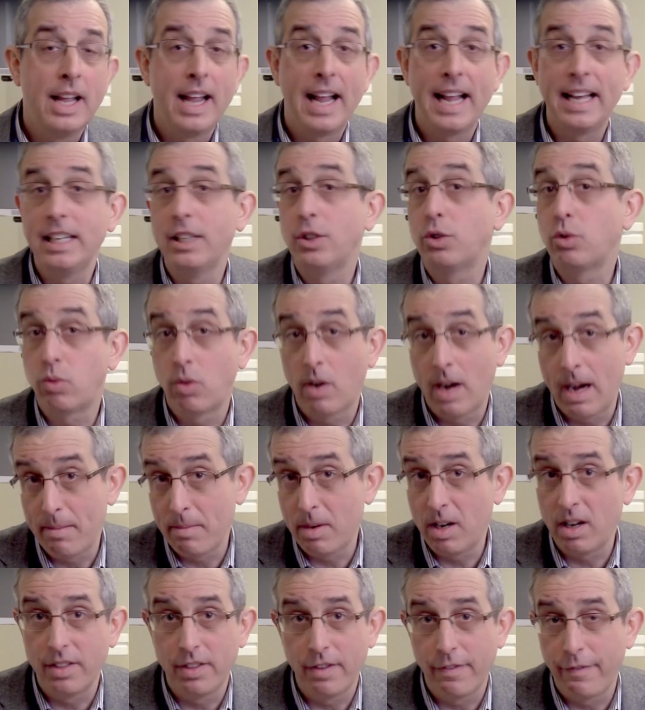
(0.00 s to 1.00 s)
any trauma
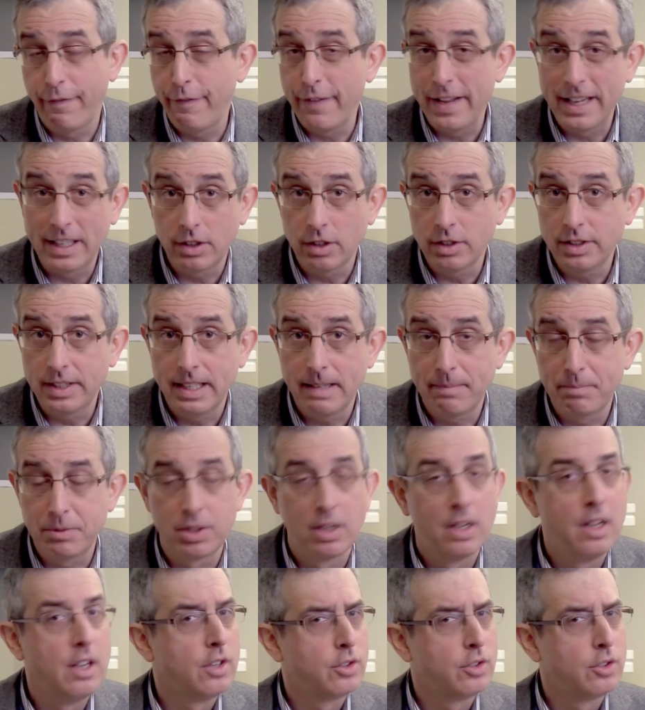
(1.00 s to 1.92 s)
on the fingertips.